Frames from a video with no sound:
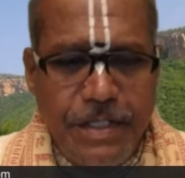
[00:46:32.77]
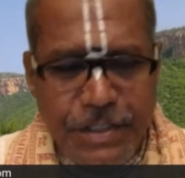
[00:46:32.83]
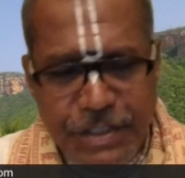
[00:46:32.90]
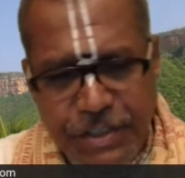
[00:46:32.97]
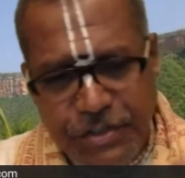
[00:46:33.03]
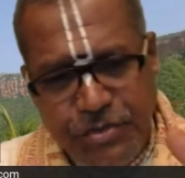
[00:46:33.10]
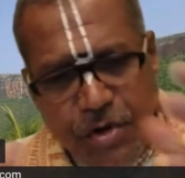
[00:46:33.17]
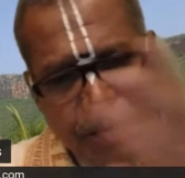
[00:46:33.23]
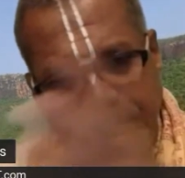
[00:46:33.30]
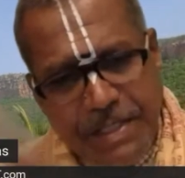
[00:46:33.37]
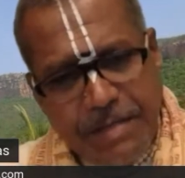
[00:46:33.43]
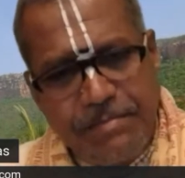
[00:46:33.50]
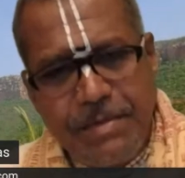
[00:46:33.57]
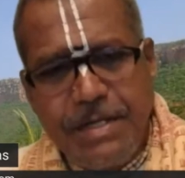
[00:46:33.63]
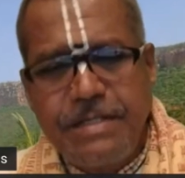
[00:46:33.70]
She's dropping
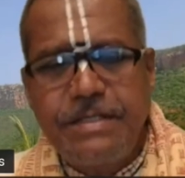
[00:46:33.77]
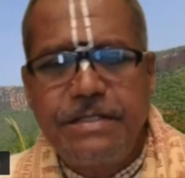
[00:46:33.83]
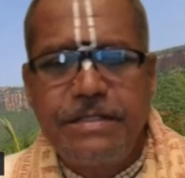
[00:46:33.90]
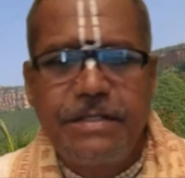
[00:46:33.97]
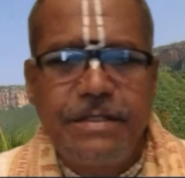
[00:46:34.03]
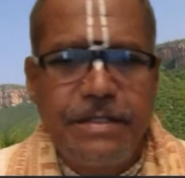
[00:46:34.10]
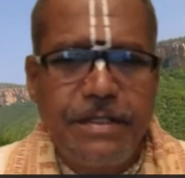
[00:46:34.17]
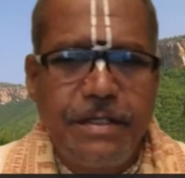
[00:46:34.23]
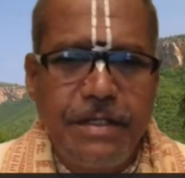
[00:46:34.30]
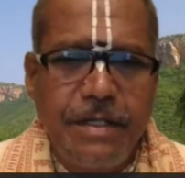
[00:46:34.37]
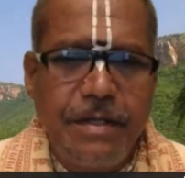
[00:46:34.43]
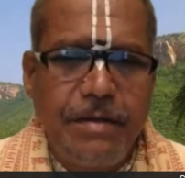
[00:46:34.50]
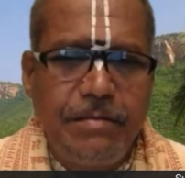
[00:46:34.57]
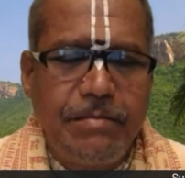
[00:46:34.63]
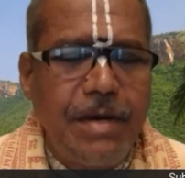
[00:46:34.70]
the mud.
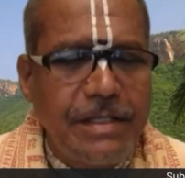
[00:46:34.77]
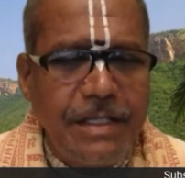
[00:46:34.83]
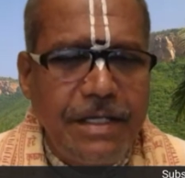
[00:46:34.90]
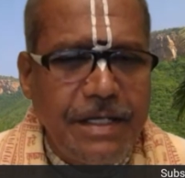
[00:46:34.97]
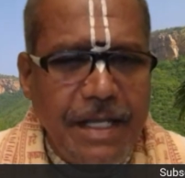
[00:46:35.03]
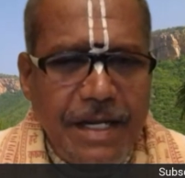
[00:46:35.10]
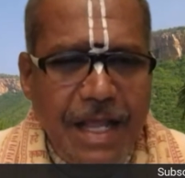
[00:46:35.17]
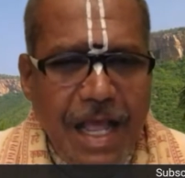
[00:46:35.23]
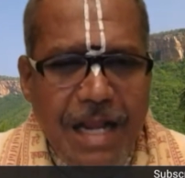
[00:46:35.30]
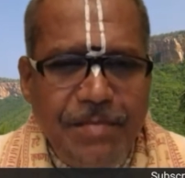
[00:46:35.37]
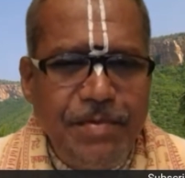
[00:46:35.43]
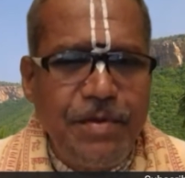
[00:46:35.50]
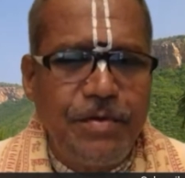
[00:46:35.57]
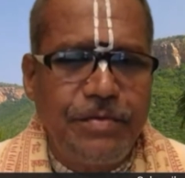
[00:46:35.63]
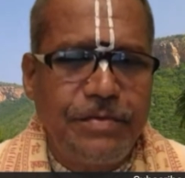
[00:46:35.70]
Mother, can I
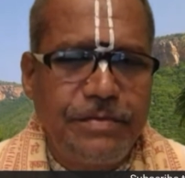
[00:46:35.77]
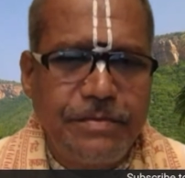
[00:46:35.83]
help you?